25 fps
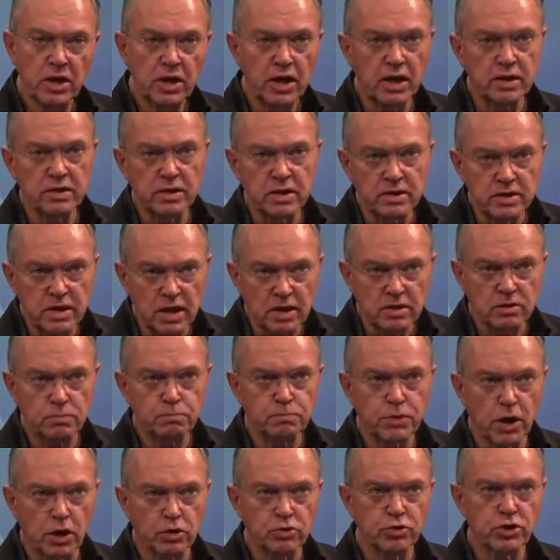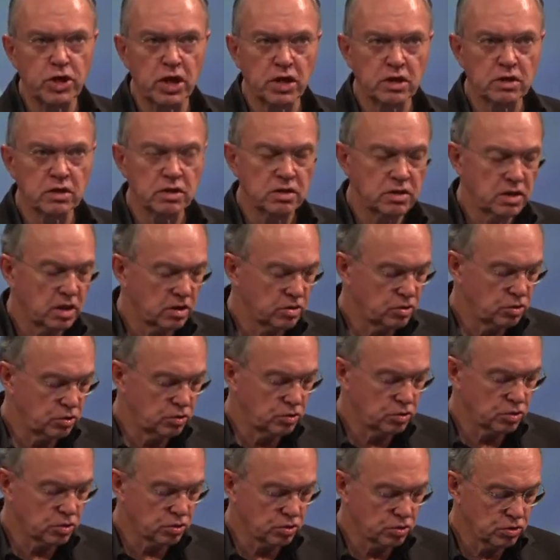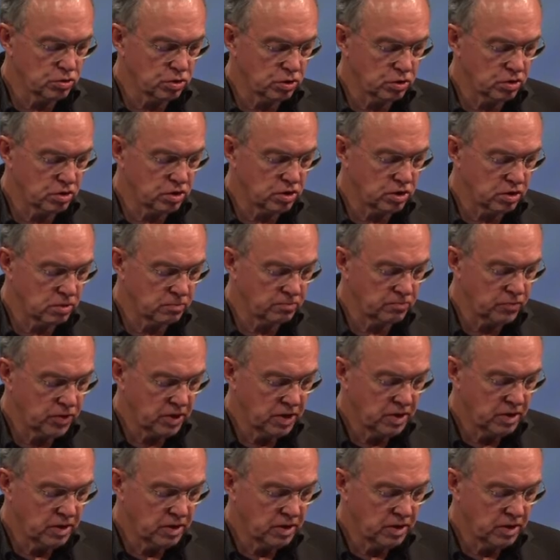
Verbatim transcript: And in that project, in that huge consortium,